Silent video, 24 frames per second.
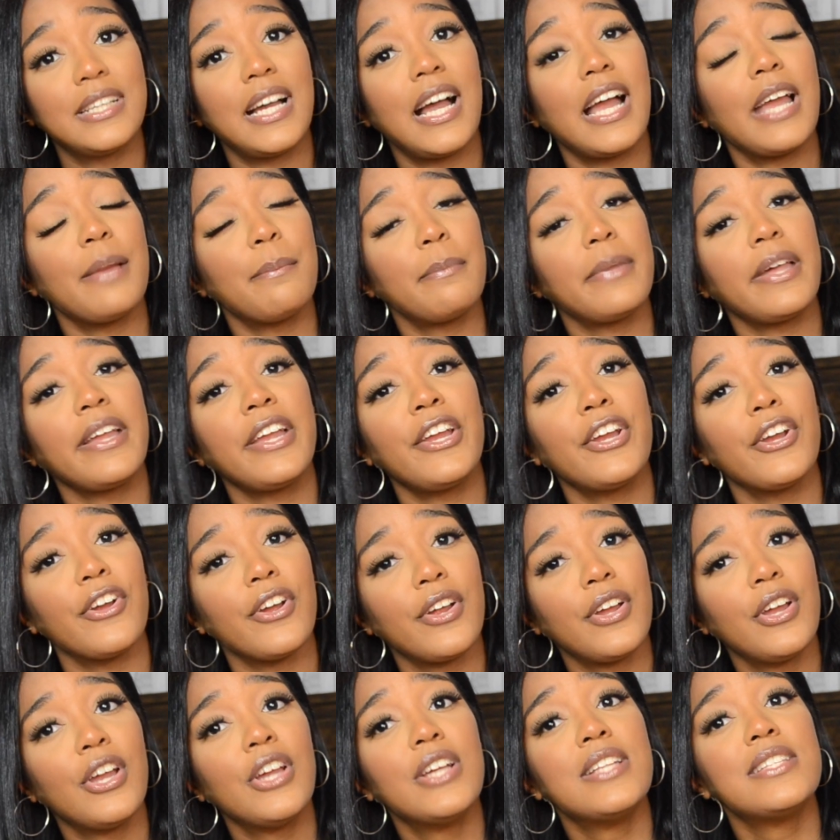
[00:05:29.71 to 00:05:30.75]
I'm
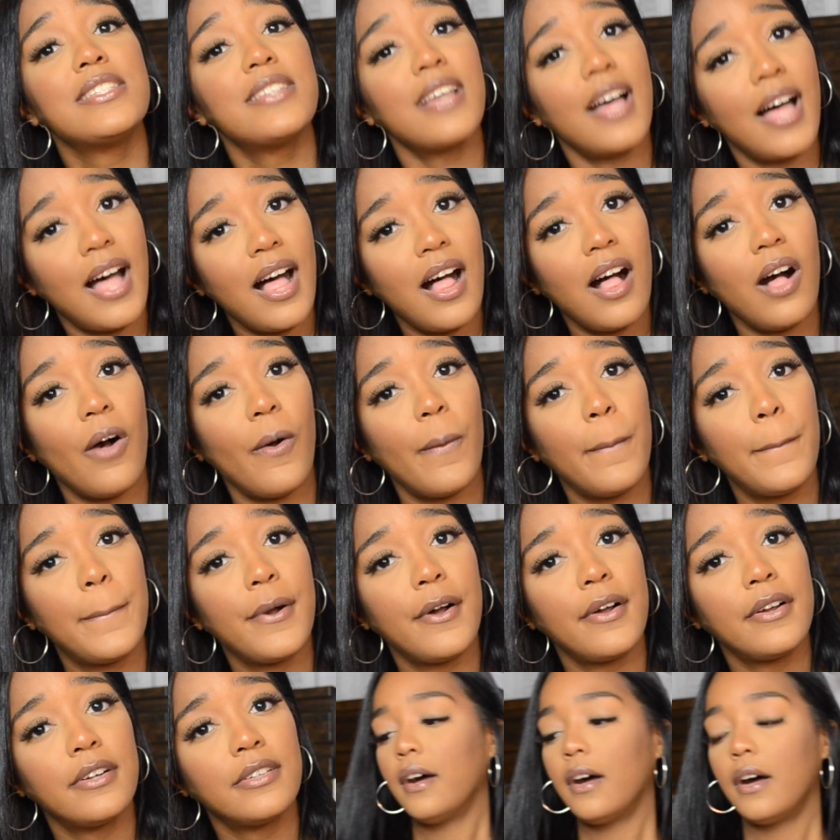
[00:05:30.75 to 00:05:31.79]
here to help.
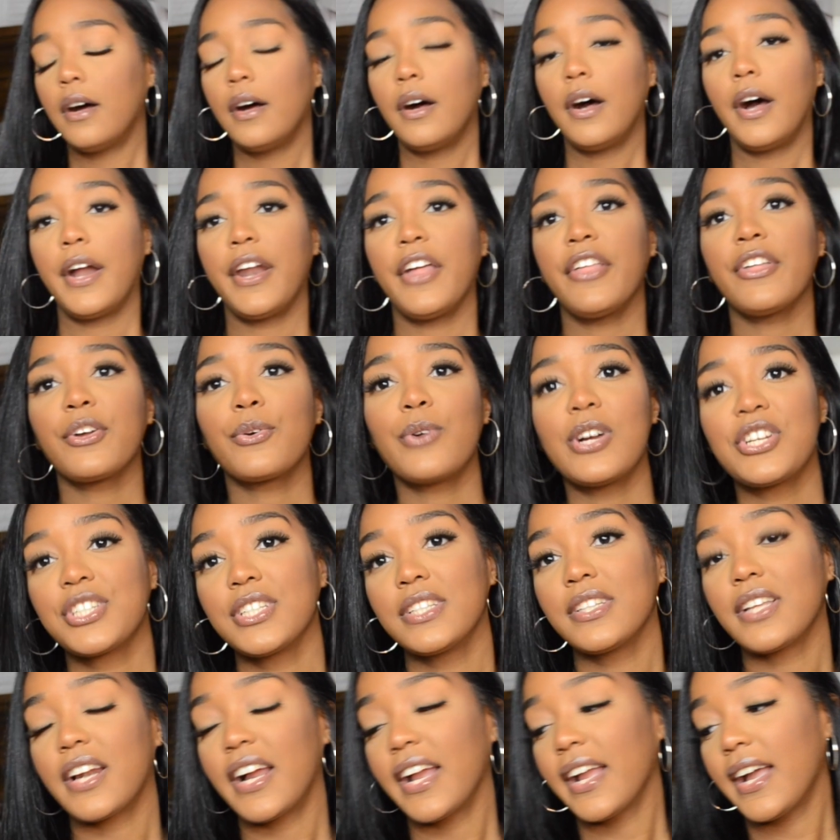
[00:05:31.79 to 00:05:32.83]
Another
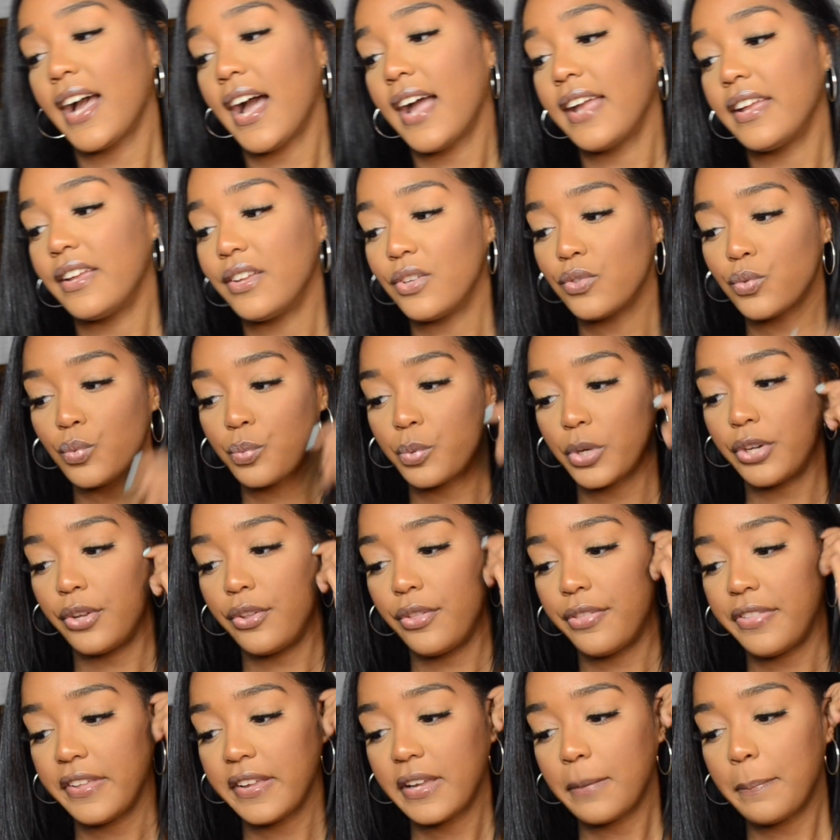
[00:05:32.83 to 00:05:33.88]
question that I got is, what do
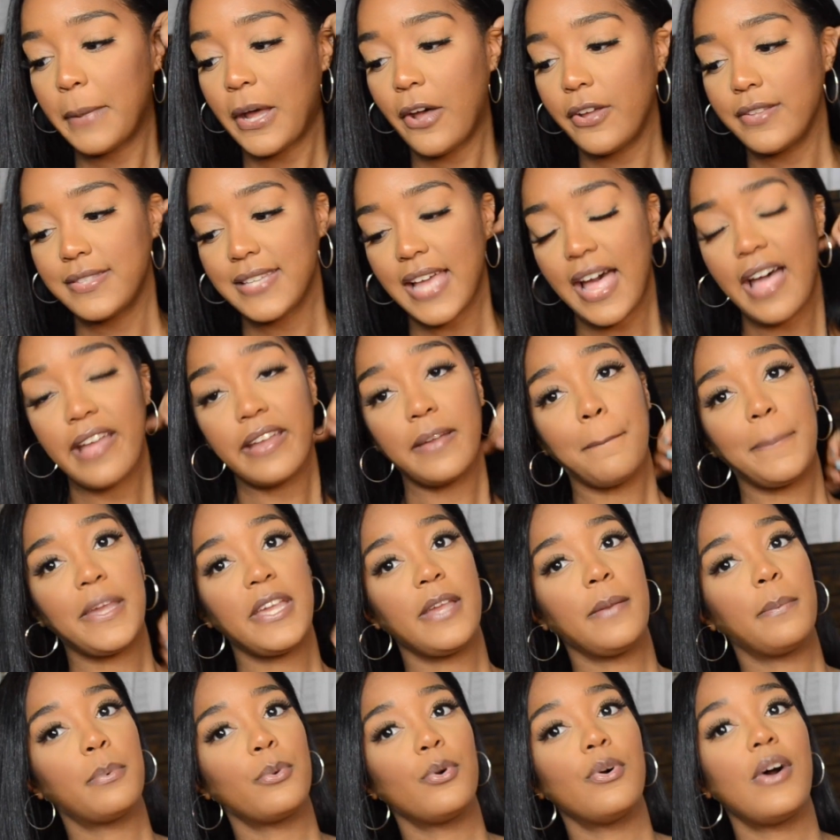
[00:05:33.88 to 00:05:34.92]
you think about Italian
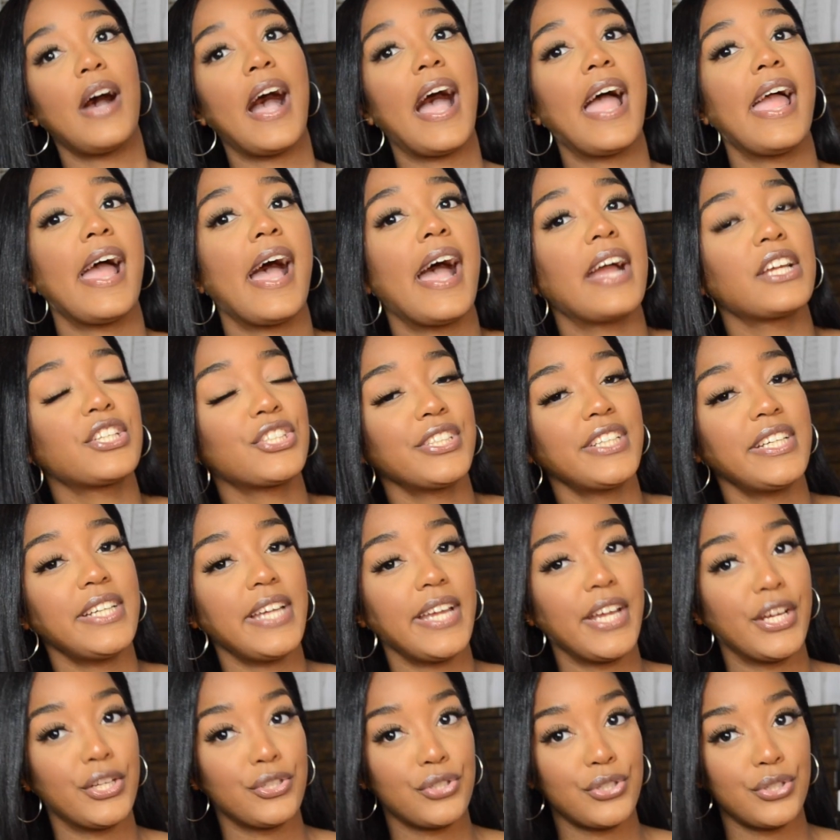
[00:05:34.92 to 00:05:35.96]
people? I actually
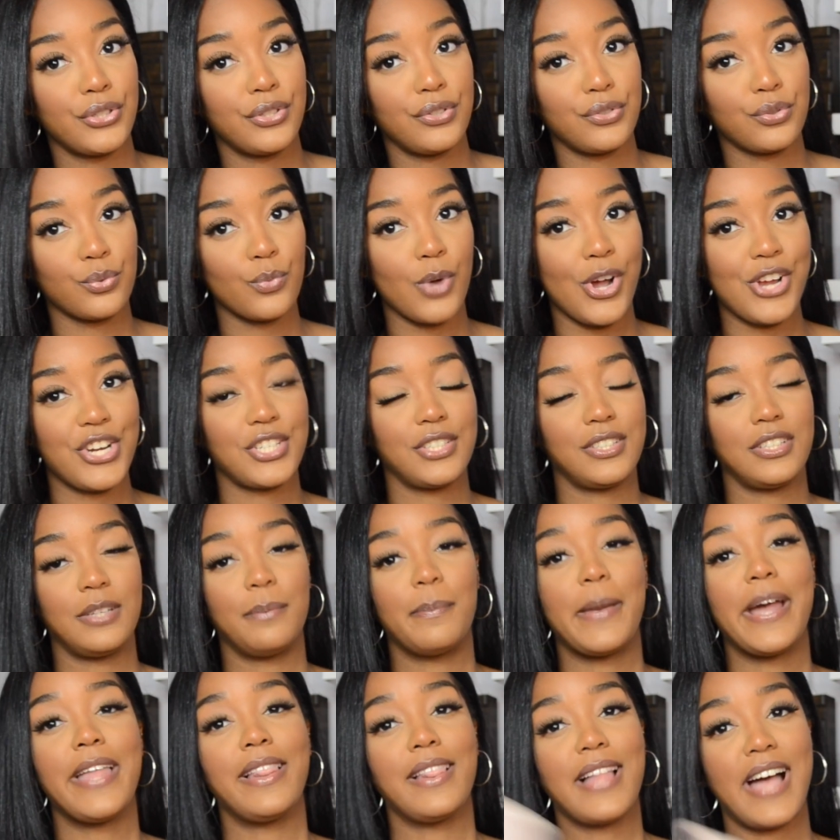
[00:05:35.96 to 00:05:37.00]
answered this question in
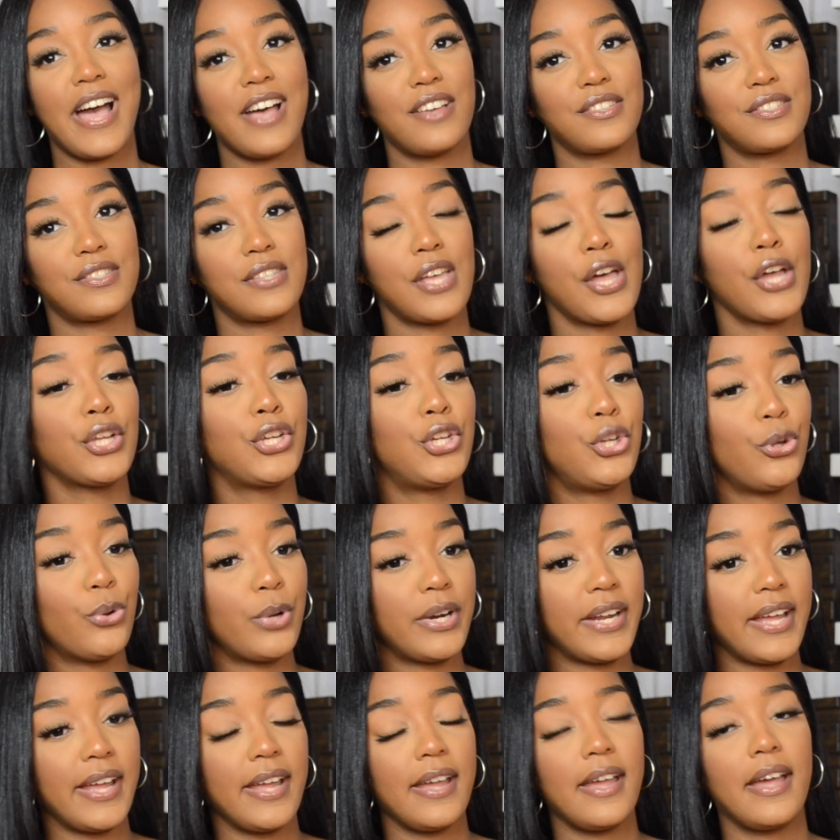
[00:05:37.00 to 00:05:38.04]
my last
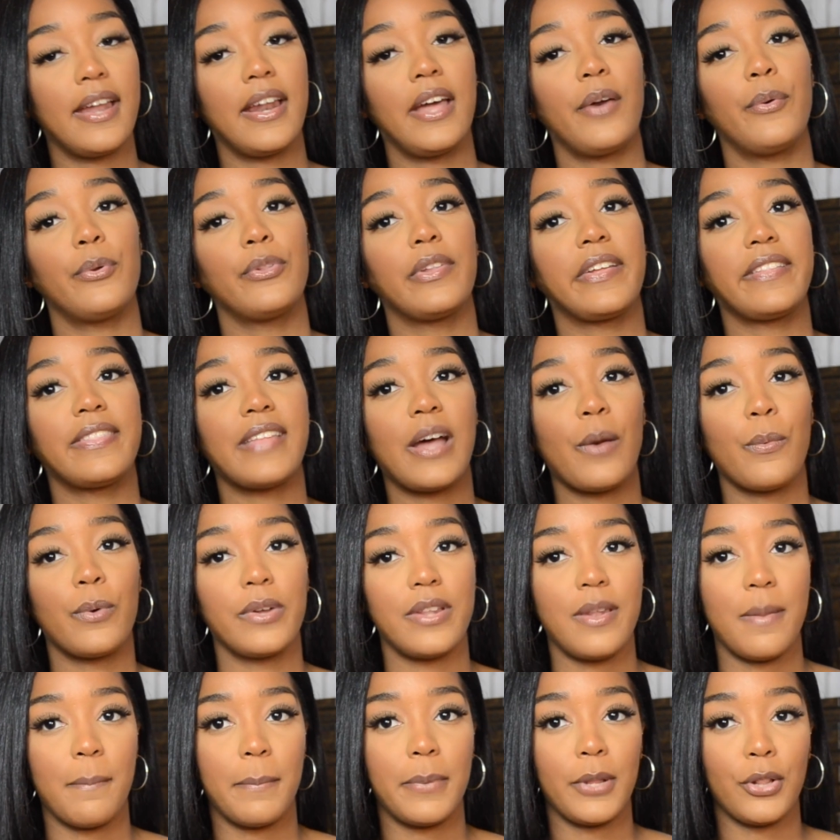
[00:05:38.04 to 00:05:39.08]
Q&A, and I will link that
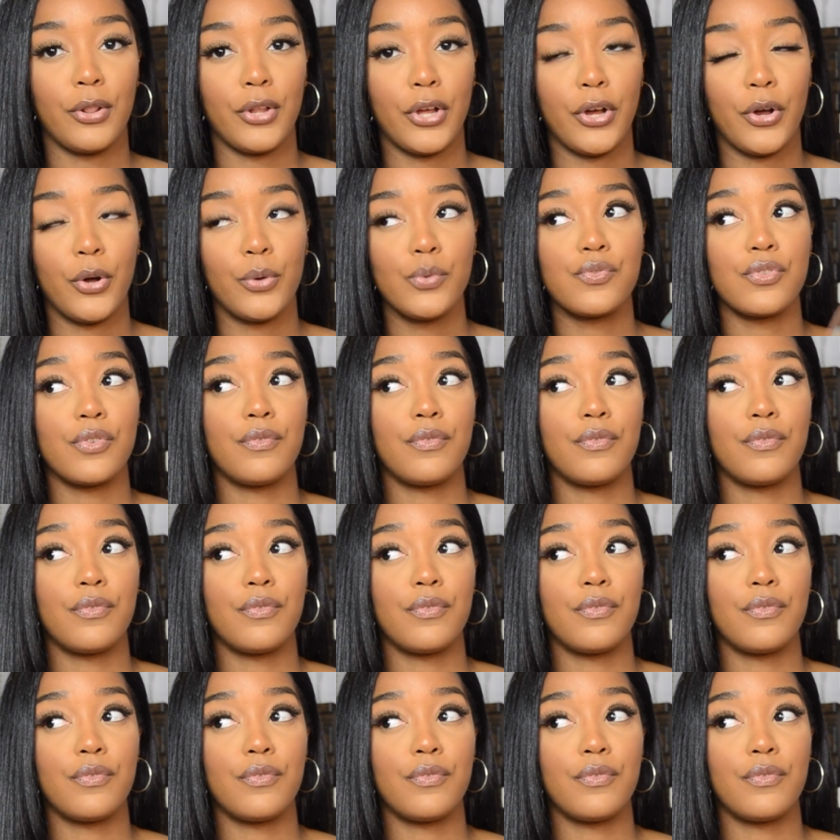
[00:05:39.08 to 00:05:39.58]
one below.